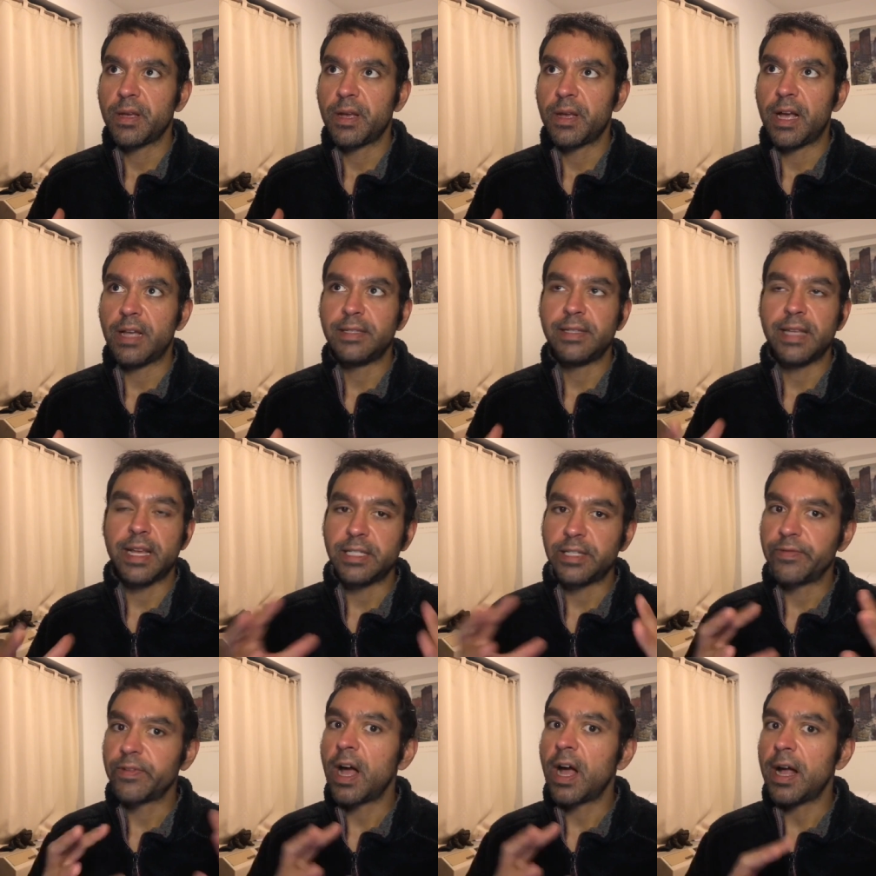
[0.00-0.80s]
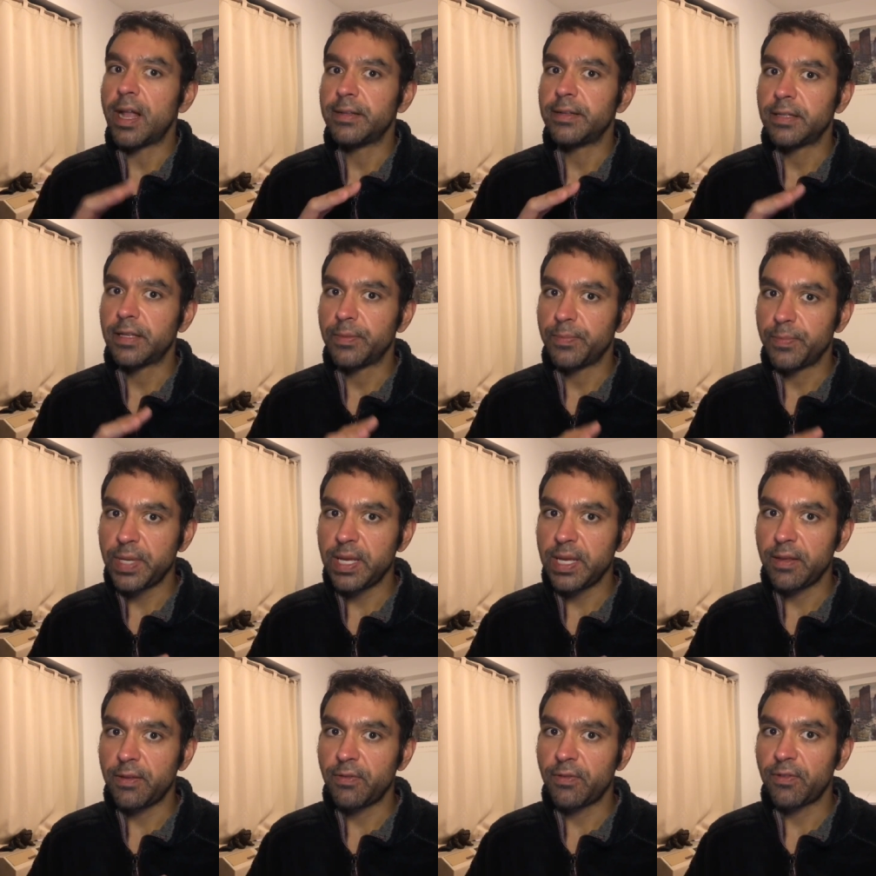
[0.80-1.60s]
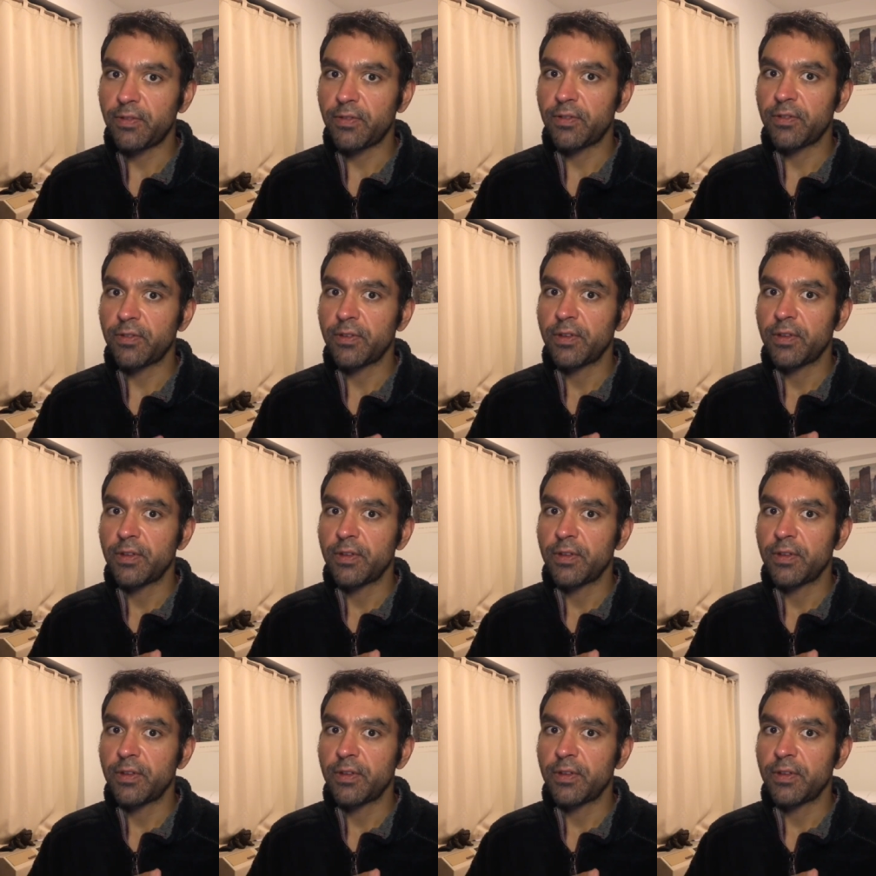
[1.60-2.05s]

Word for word: a sense of constant peace,